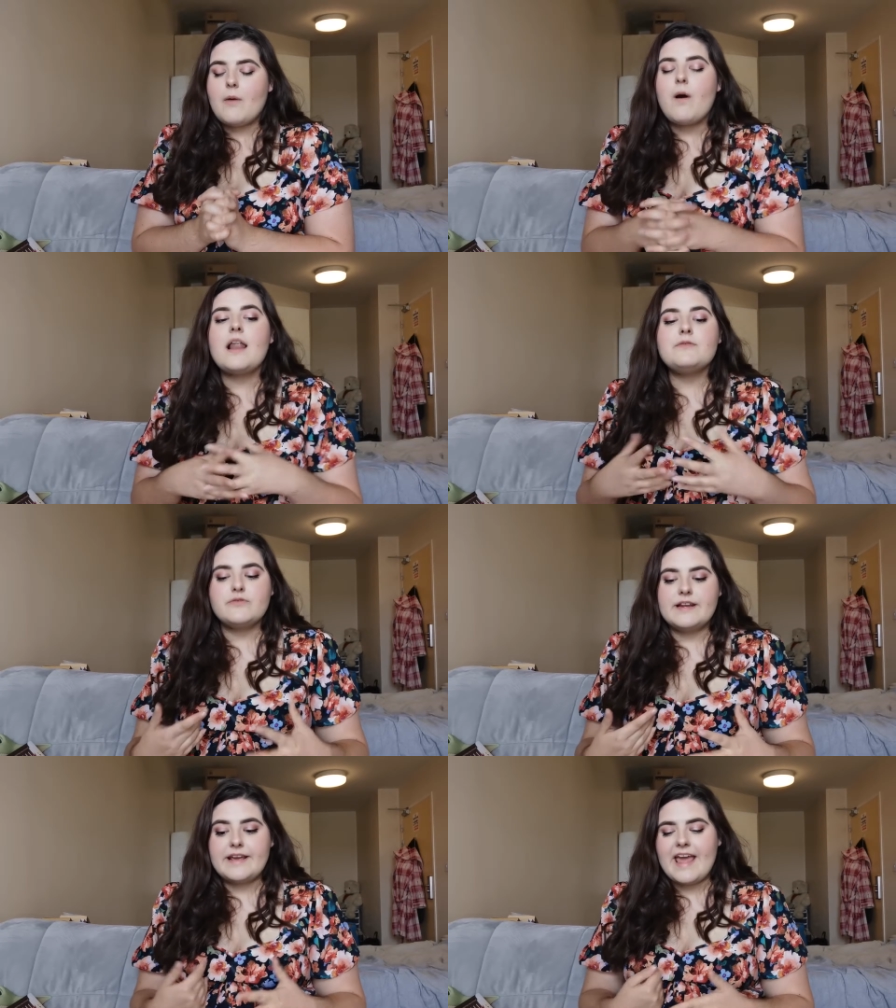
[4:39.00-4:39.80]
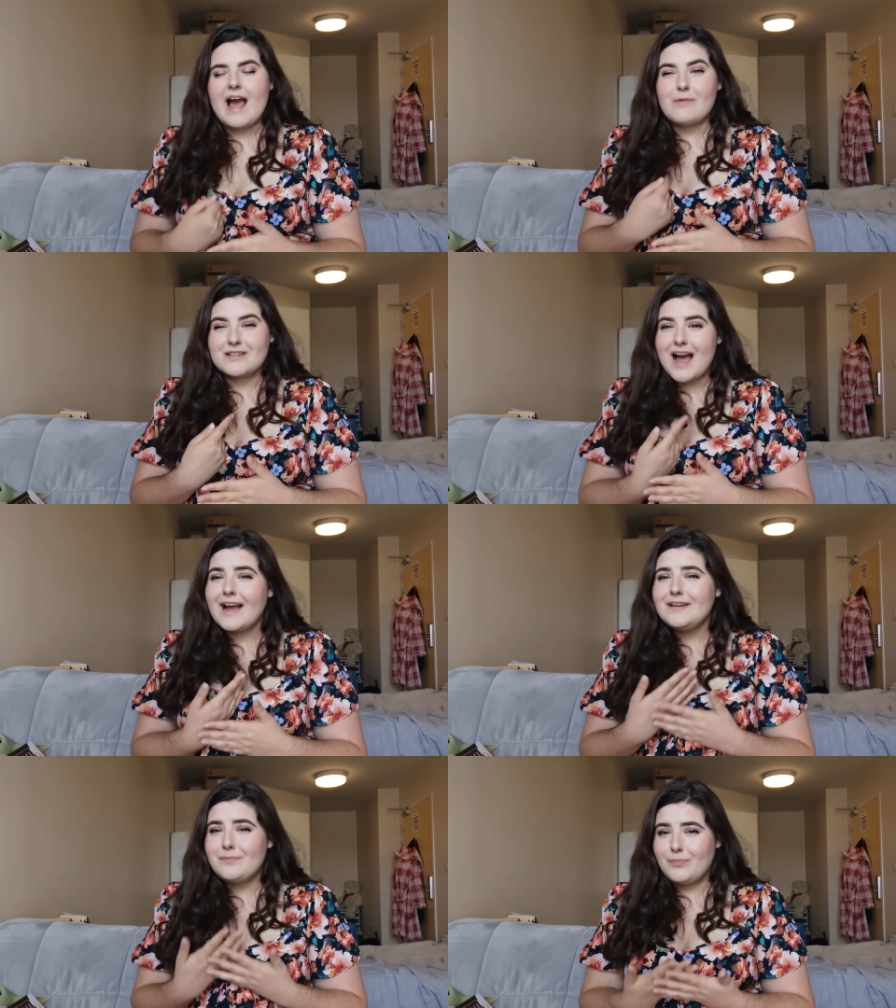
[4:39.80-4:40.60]
While I was reading it, I was
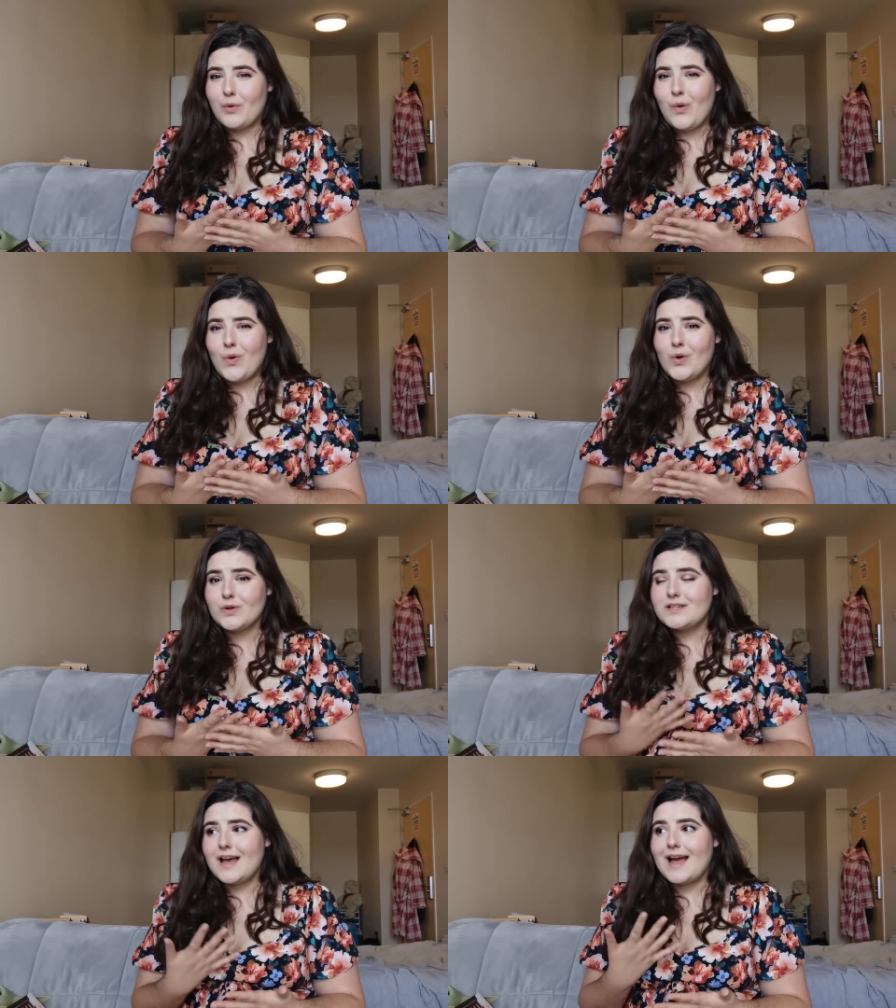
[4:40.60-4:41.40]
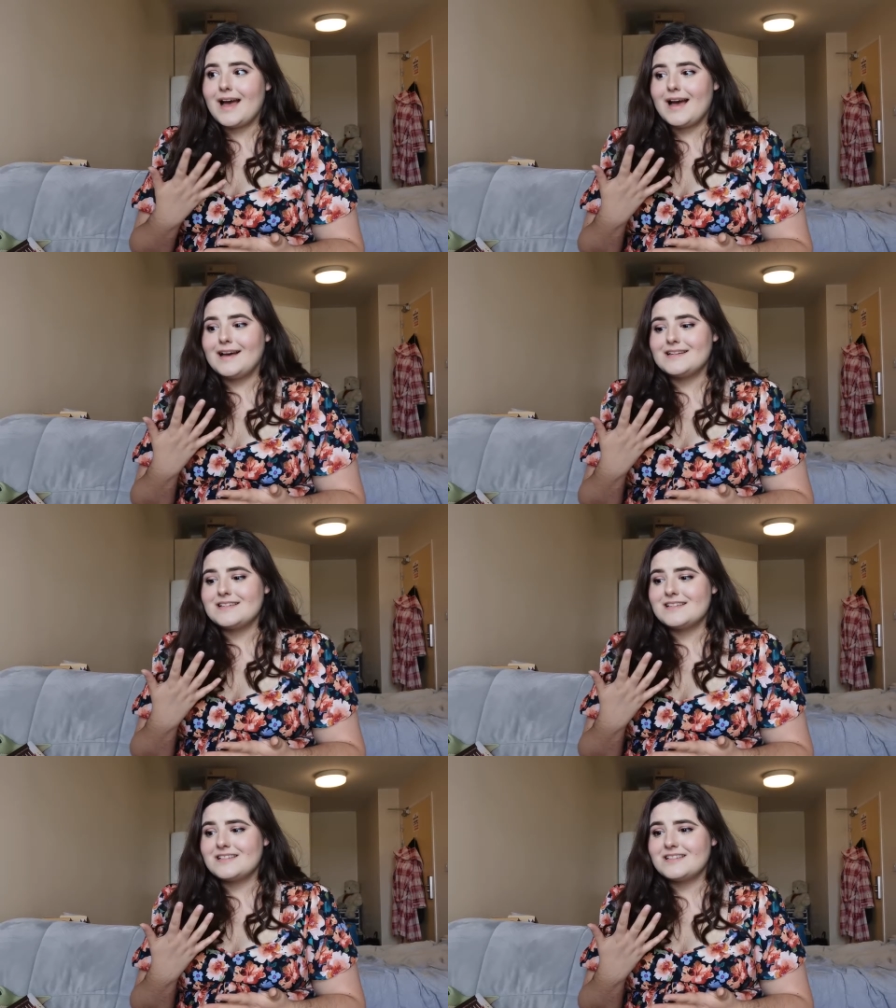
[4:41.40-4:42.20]
kind of bored
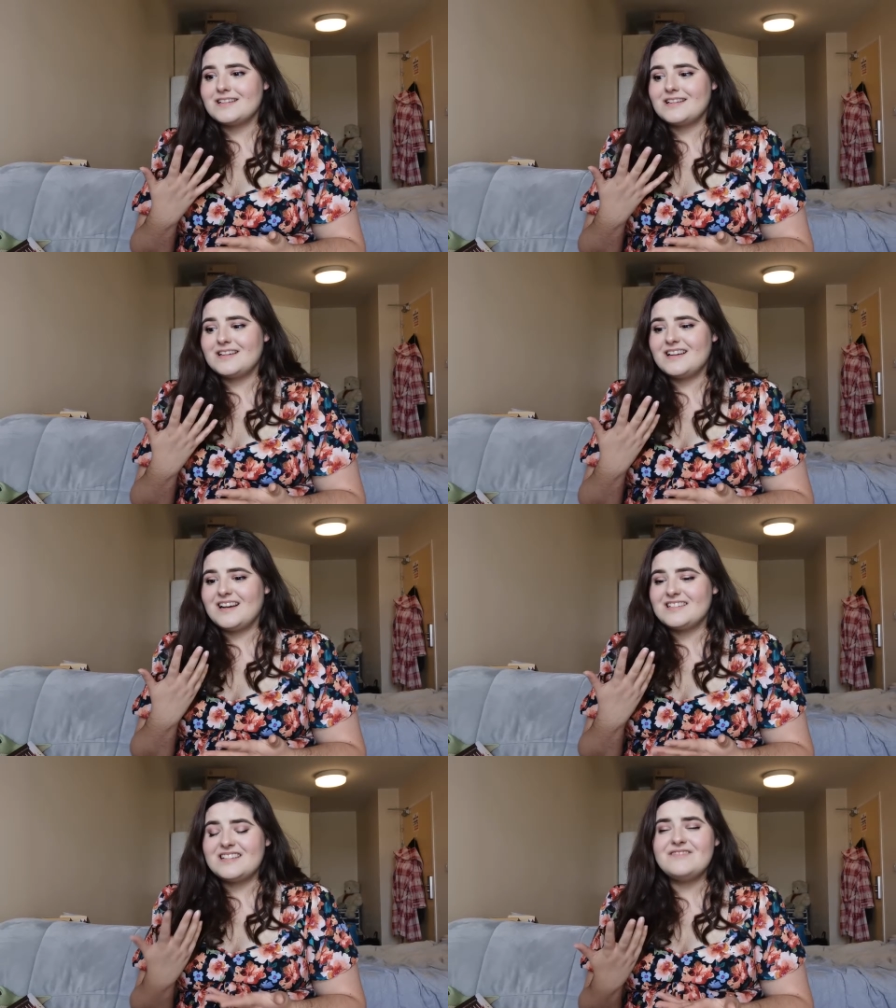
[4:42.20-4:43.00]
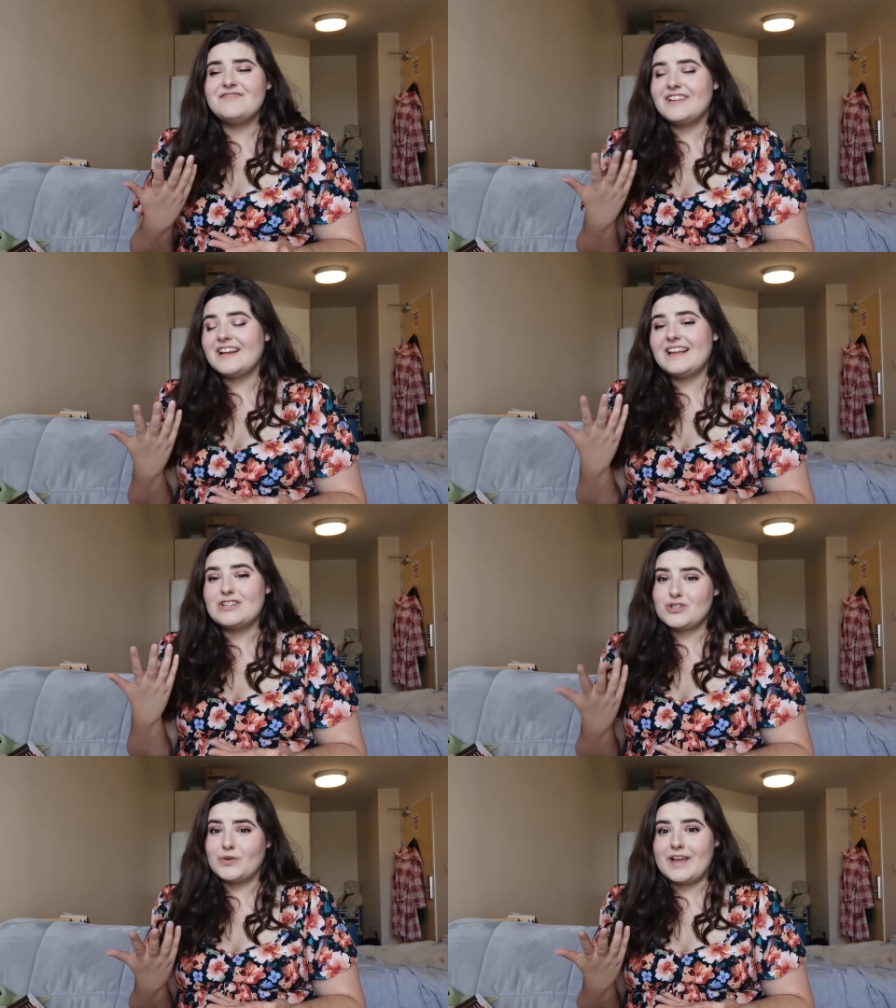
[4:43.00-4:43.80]
and didn't really
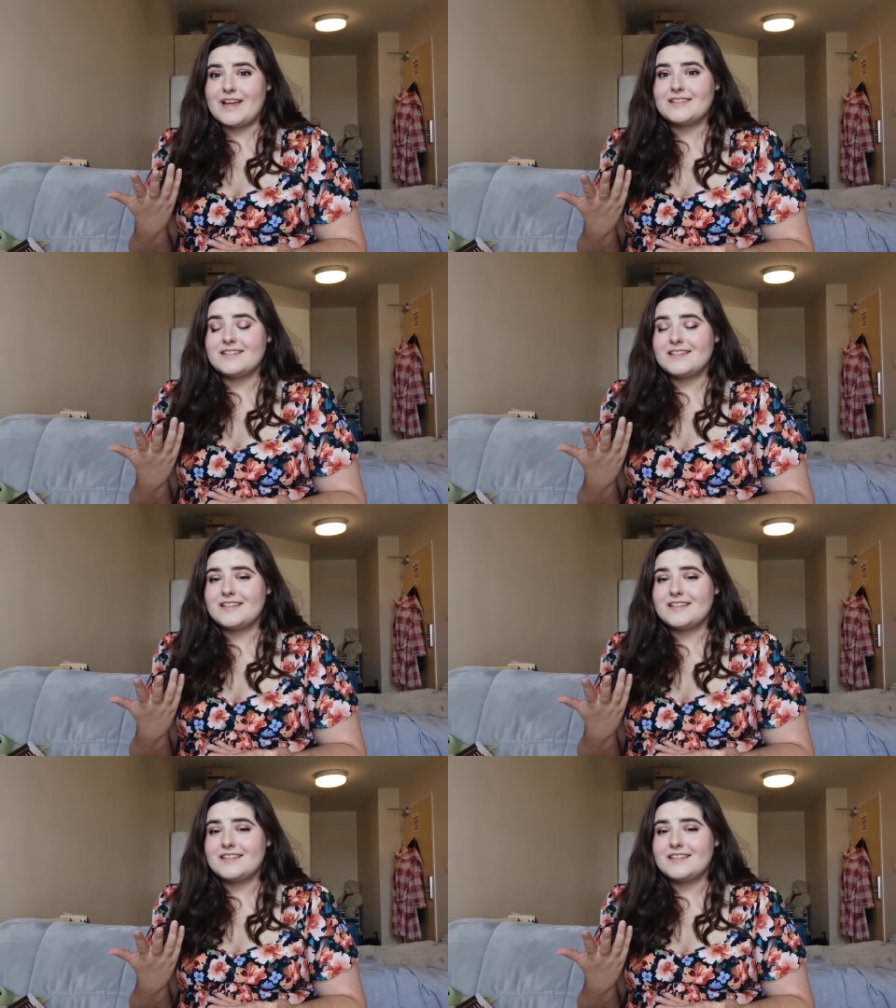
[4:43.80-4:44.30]
enjoy it.